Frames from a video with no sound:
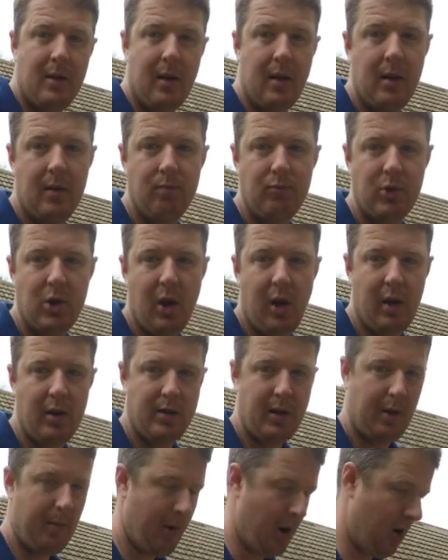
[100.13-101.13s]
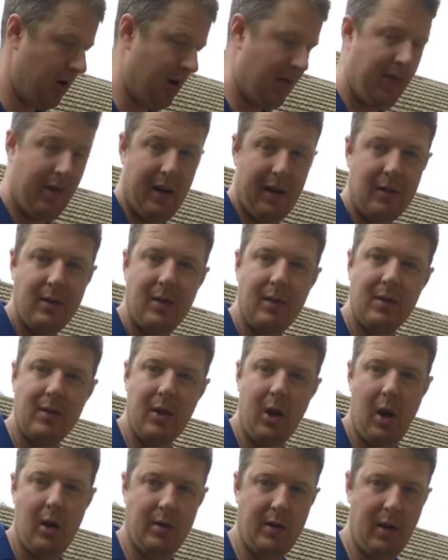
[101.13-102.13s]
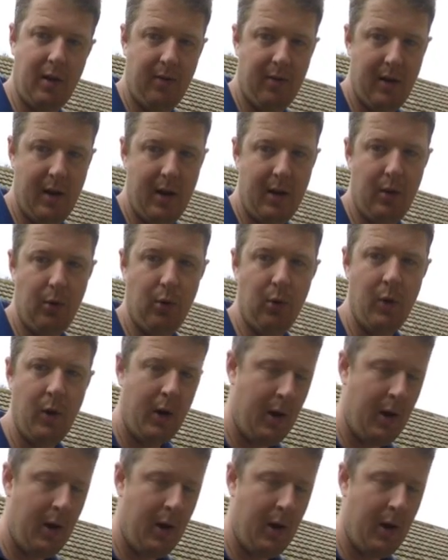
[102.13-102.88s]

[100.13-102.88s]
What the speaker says: in charging mode. It thinks it's charging a vehicle